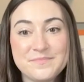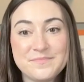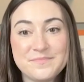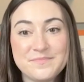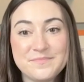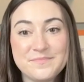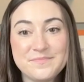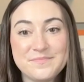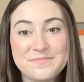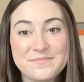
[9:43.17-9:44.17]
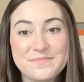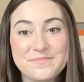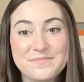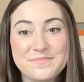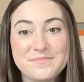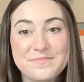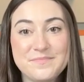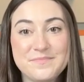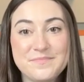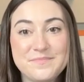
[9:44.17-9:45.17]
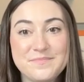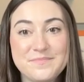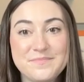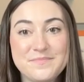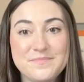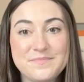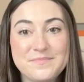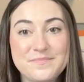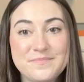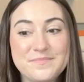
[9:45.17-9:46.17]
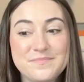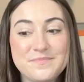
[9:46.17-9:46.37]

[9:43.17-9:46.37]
No words are spoken by the person on screen.